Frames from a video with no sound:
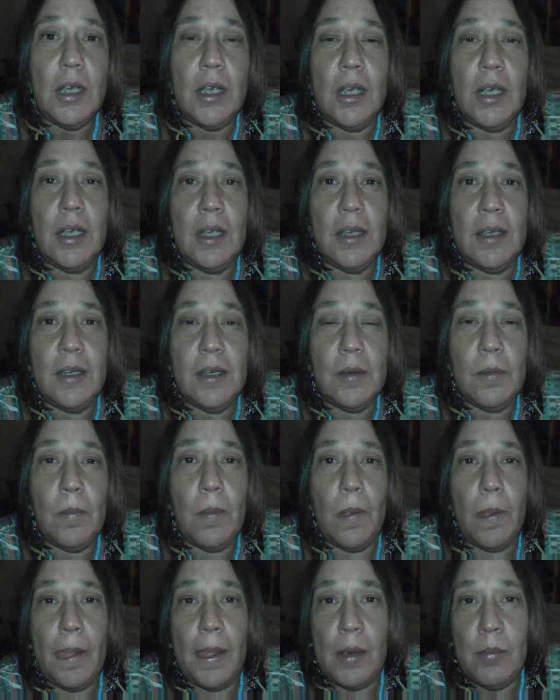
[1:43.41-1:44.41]
And
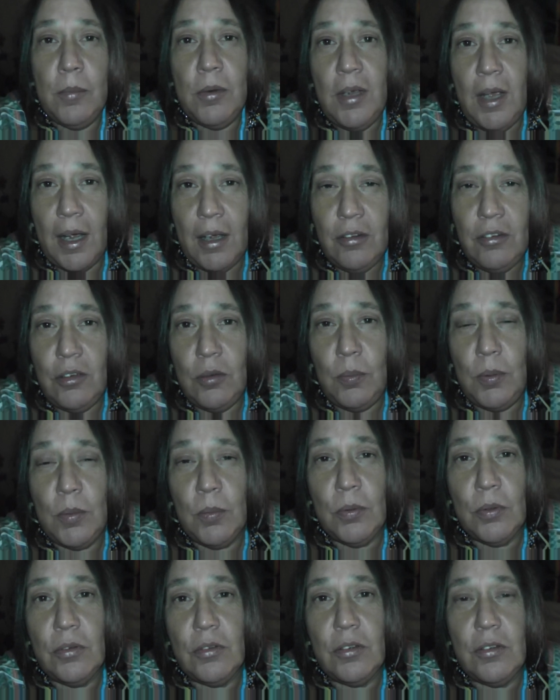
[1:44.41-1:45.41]
I'm going to ask you
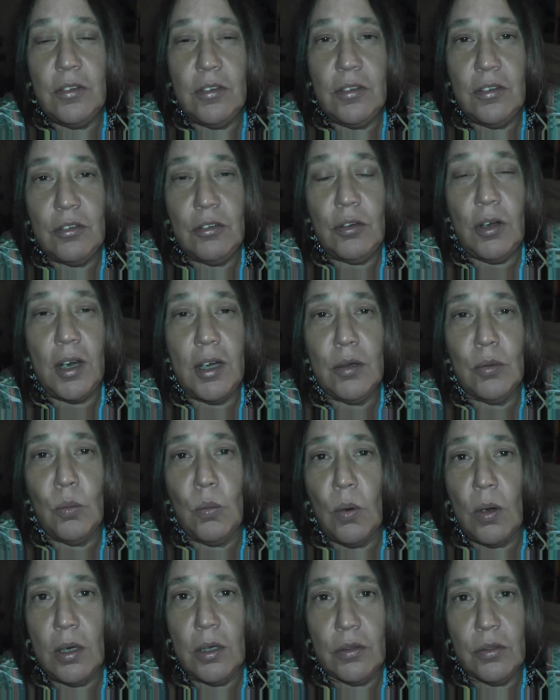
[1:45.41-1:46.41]
people to just try to
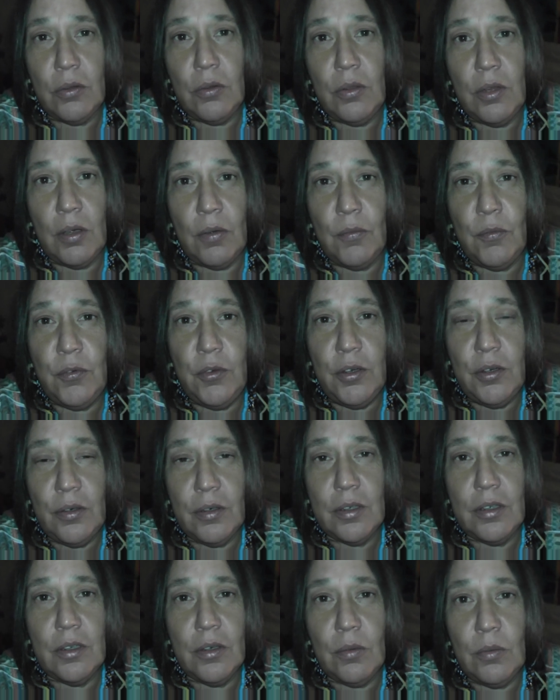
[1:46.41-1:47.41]
walk through that fear
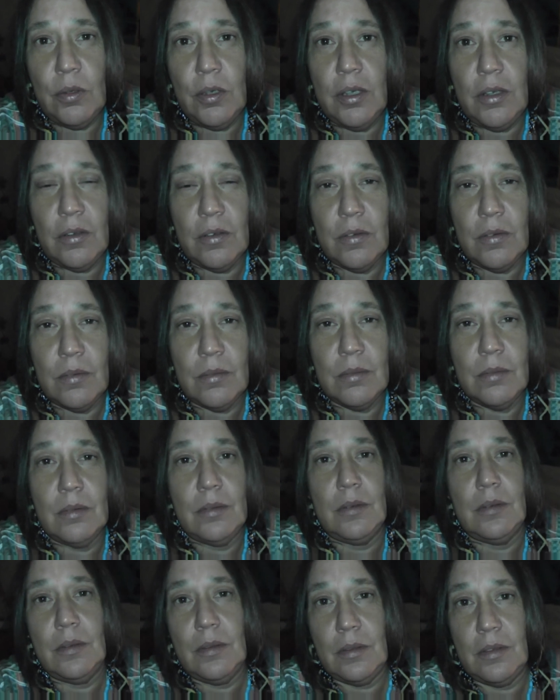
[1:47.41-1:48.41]
and don't get
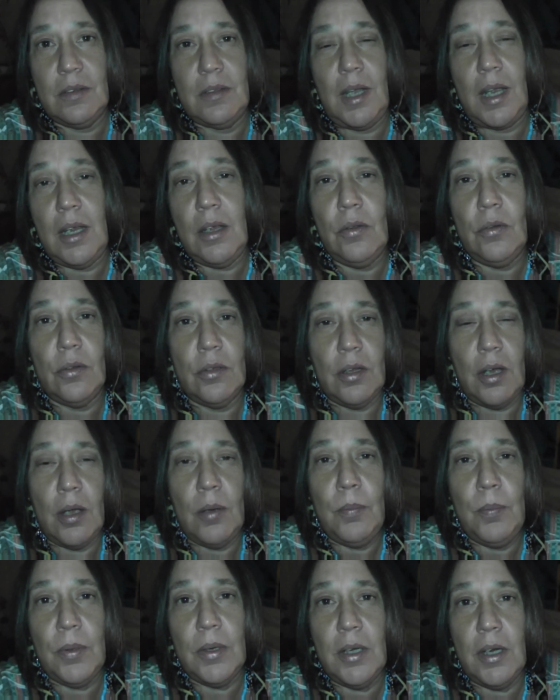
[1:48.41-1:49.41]
tangled
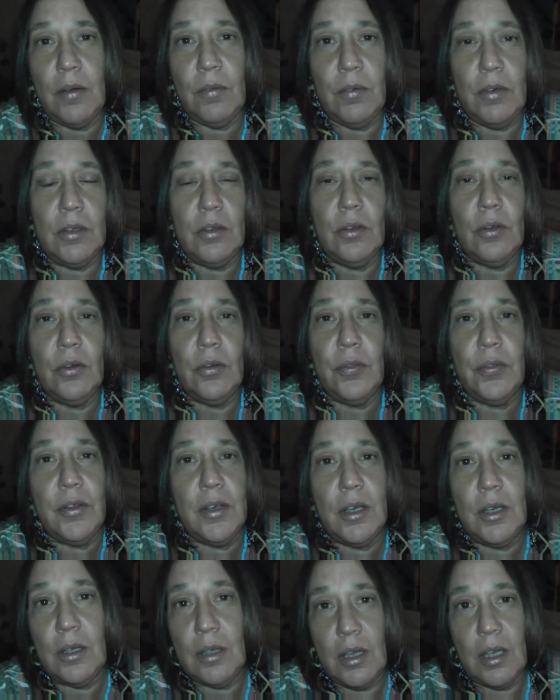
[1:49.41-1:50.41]
up in every little
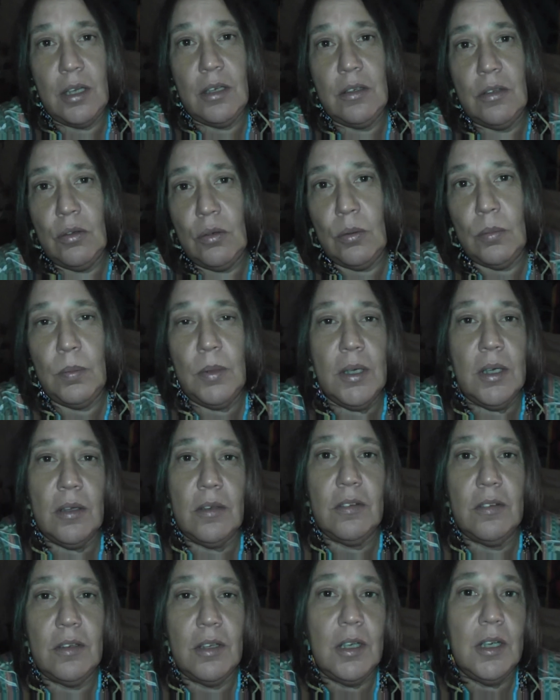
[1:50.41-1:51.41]
thing they do,
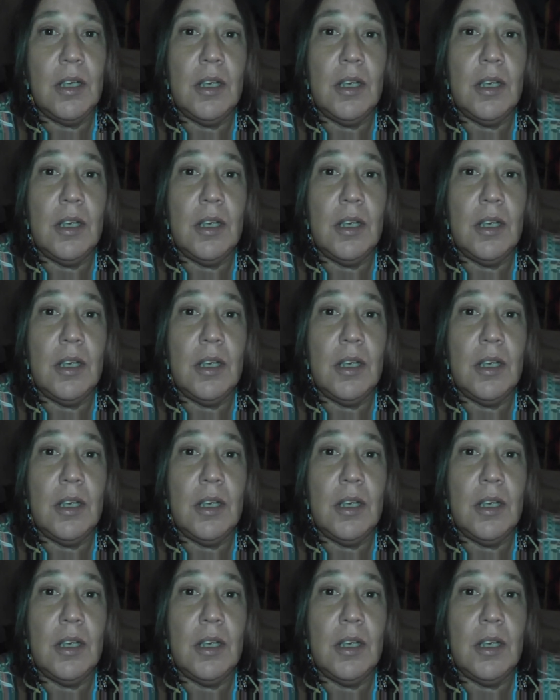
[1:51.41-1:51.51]
because